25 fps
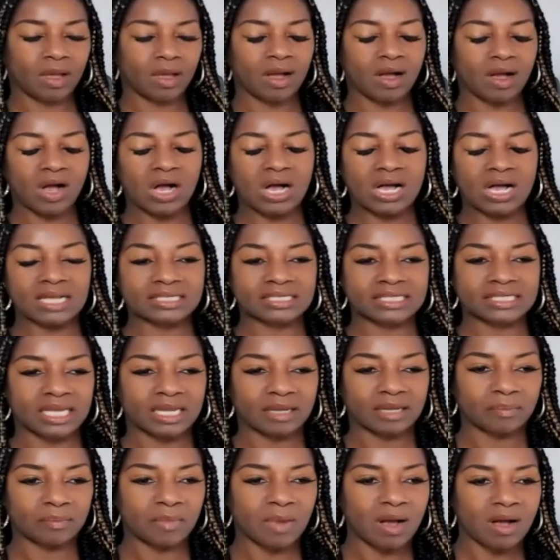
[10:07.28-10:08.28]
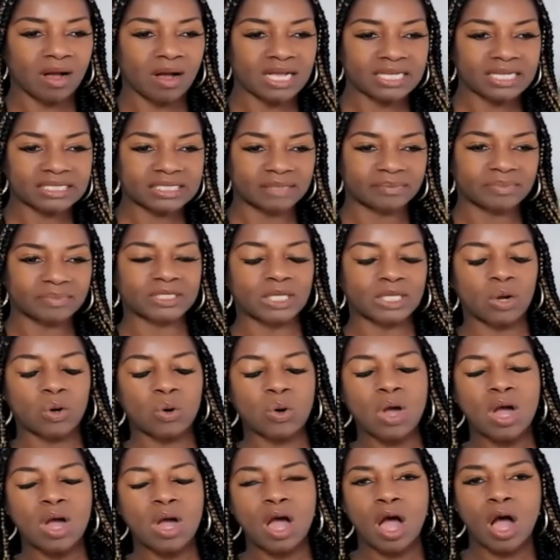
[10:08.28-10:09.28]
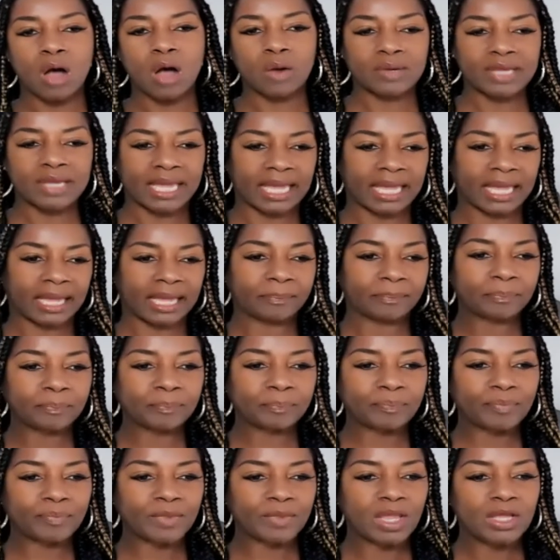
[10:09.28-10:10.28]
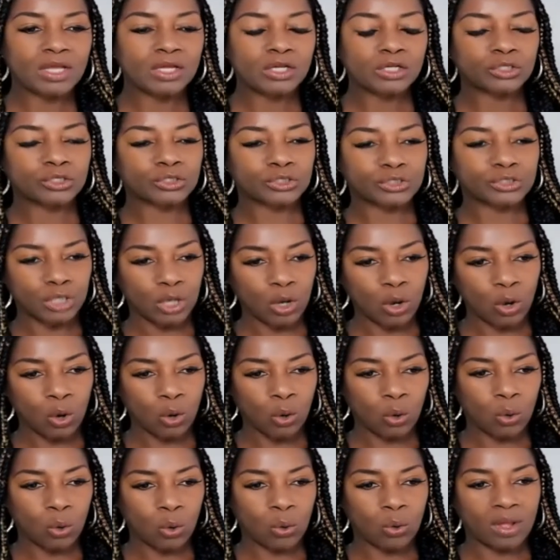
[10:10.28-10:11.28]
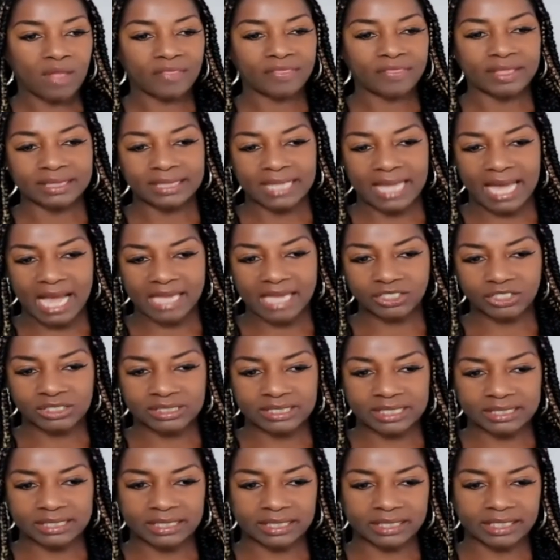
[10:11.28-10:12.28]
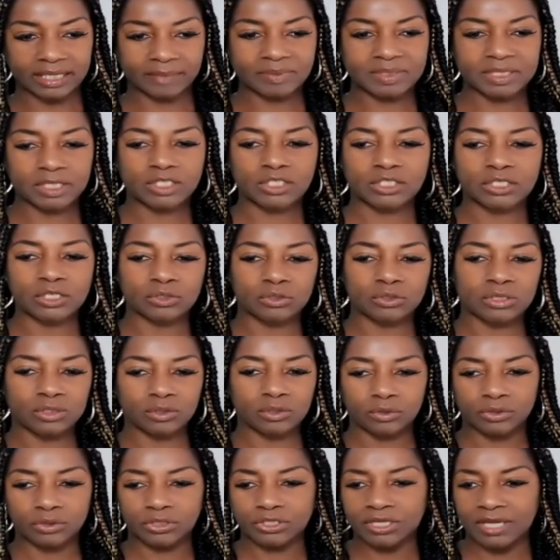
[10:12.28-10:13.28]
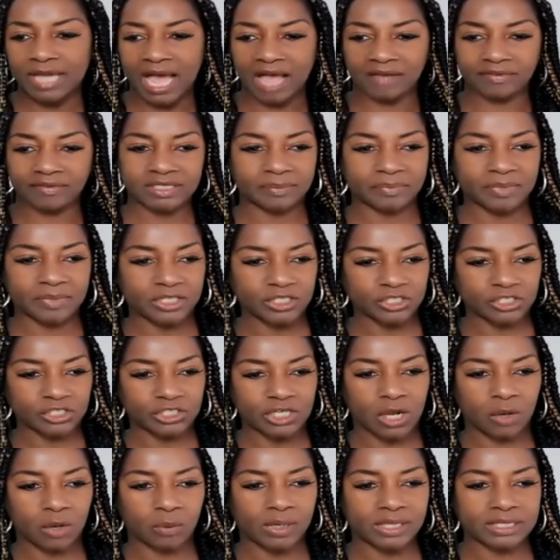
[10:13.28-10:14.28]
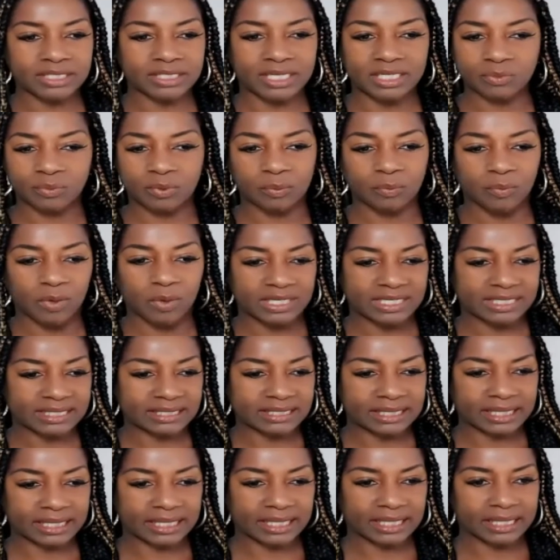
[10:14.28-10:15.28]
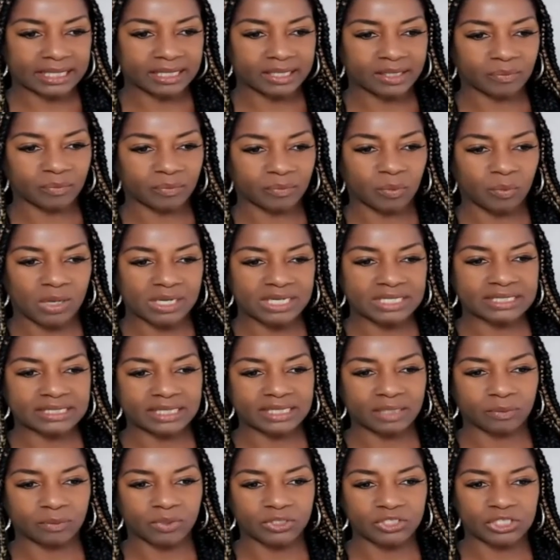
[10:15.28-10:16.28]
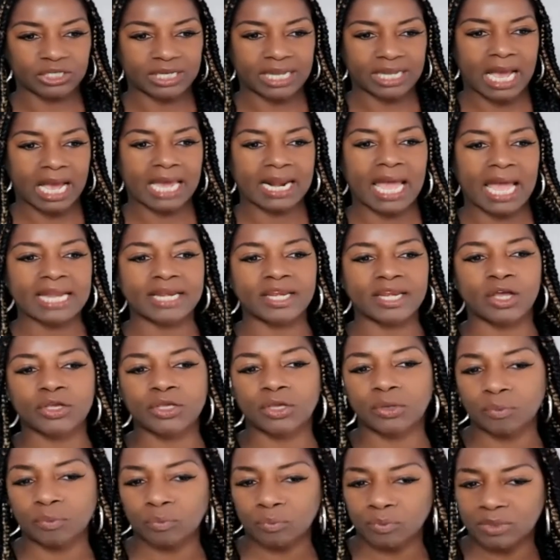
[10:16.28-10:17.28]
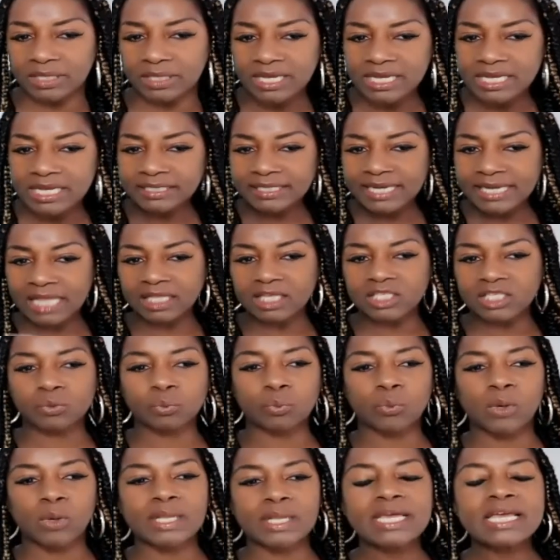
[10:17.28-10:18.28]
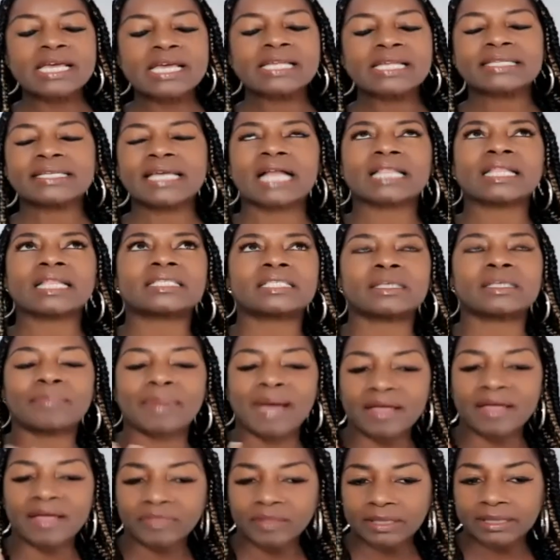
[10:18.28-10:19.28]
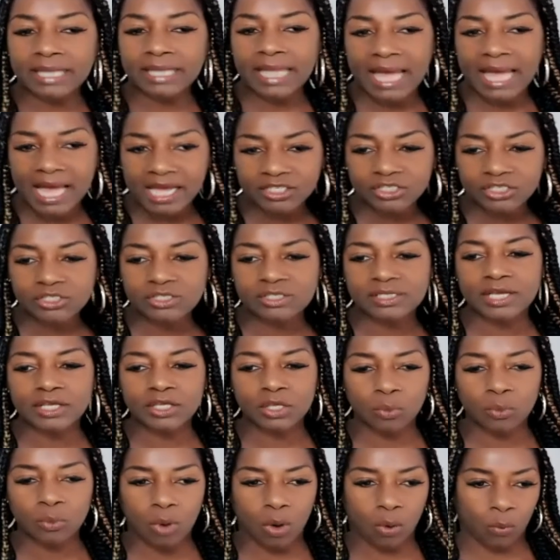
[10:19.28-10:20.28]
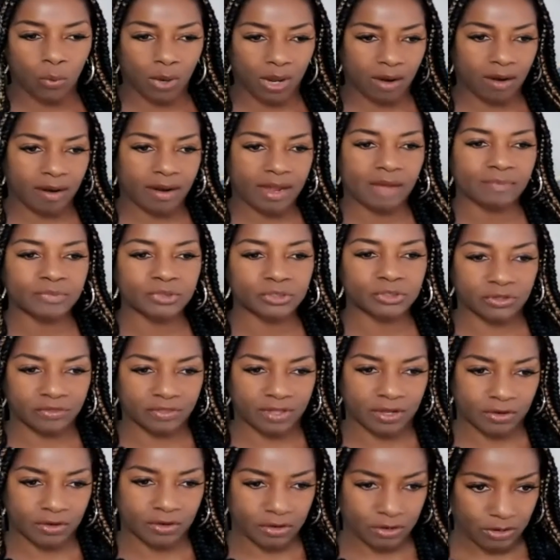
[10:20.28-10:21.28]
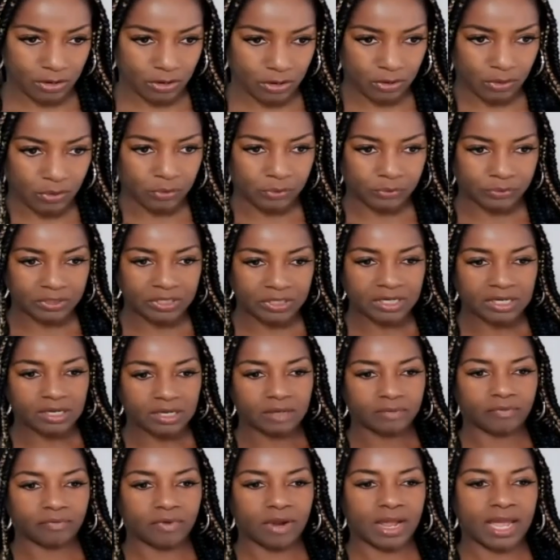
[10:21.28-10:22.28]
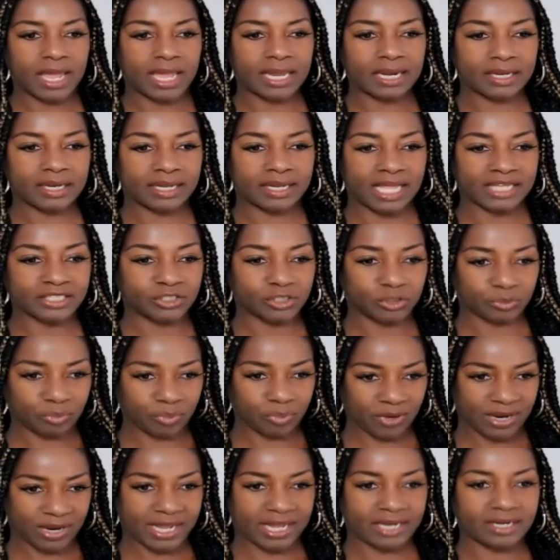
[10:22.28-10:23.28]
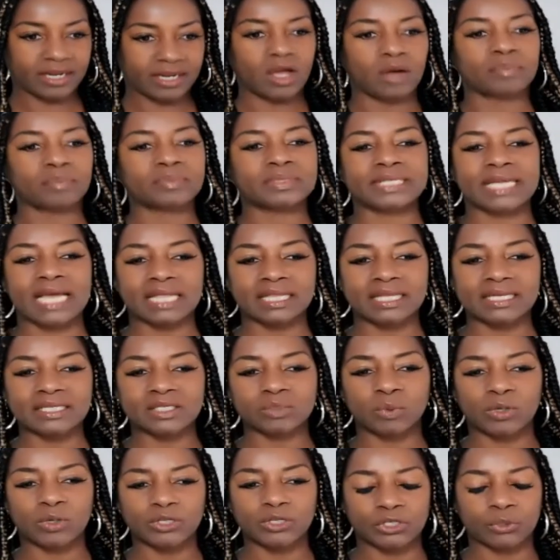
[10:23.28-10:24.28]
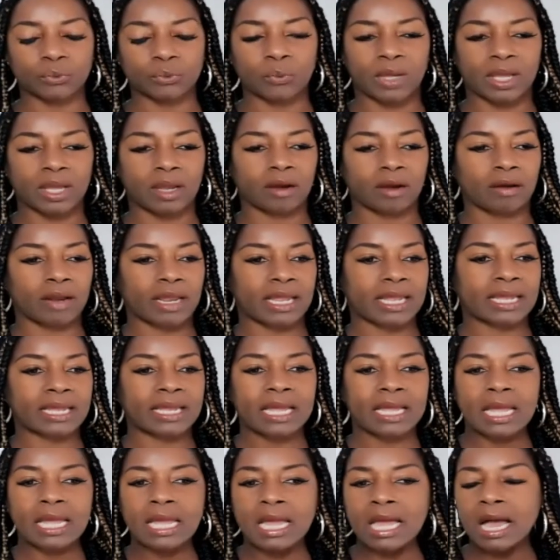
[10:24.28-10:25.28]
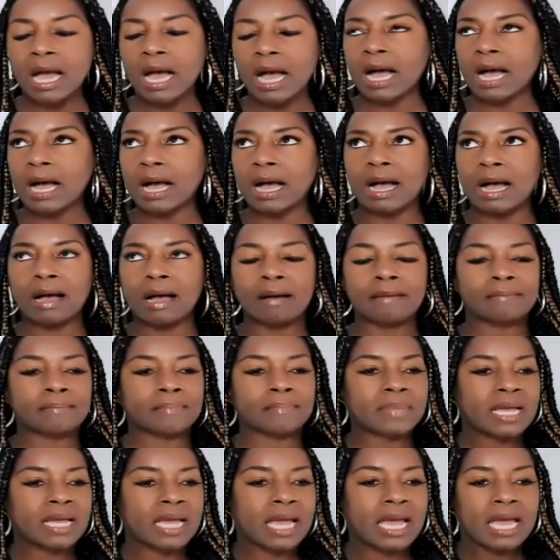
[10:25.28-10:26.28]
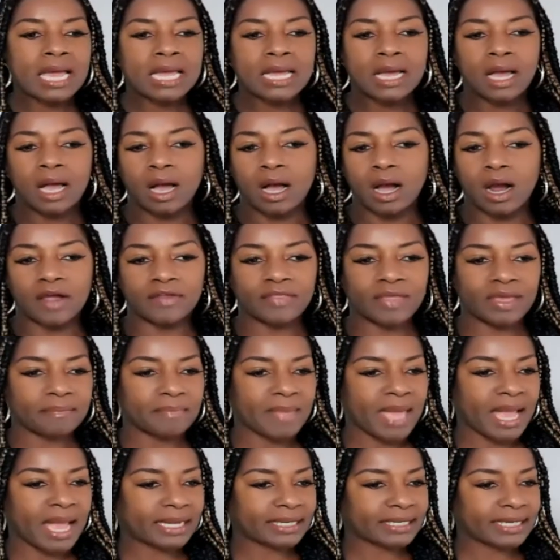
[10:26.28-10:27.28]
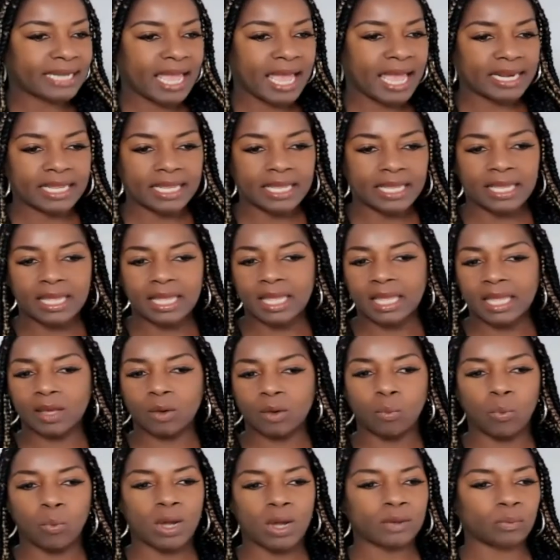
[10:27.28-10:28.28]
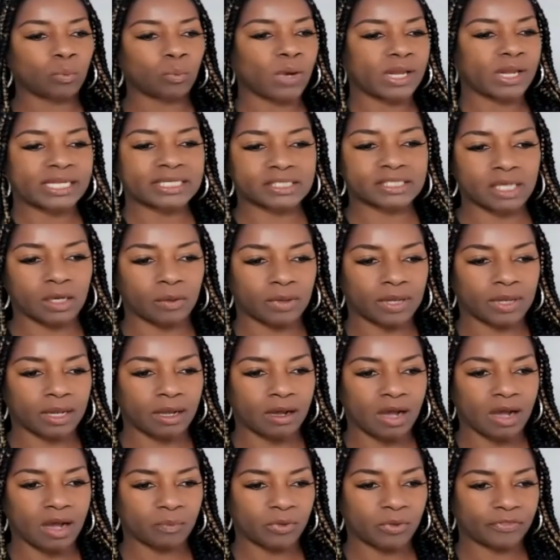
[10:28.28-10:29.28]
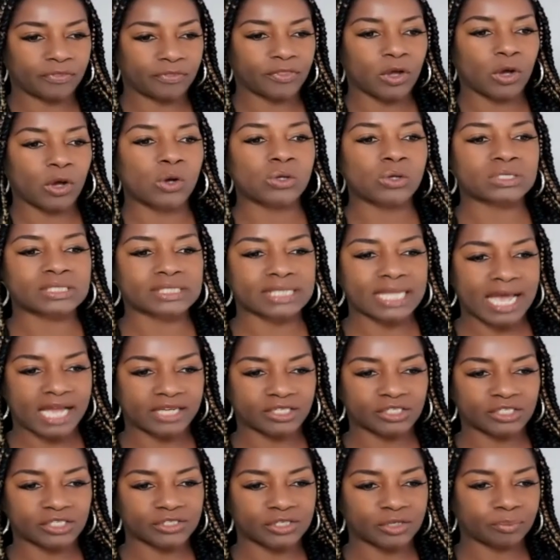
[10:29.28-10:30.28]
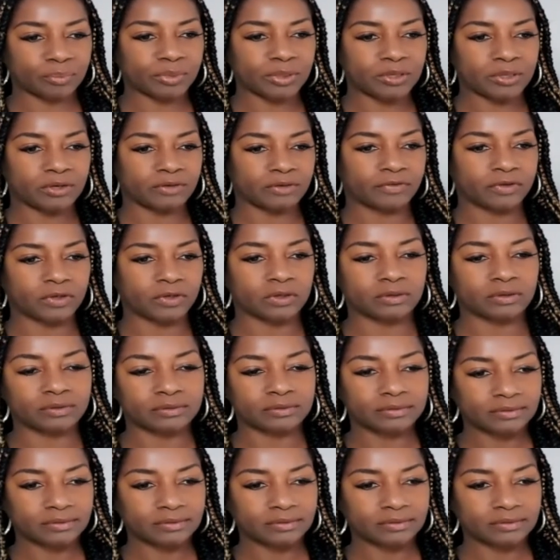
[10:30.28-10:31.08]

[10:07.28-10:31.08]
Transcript: Awesome, awesome. So, okay, so the lashes and the lipstick. So, do you have something to show us? Because we want to see it. We want to see what you got. I know you. Tell us what. Tell us about the lashes that you are wearing. I'm sure they're your own, right? That's your brand. Tell us what you're wearing. Um, are they magnetic? What is going on with those lashes? They're beautiful.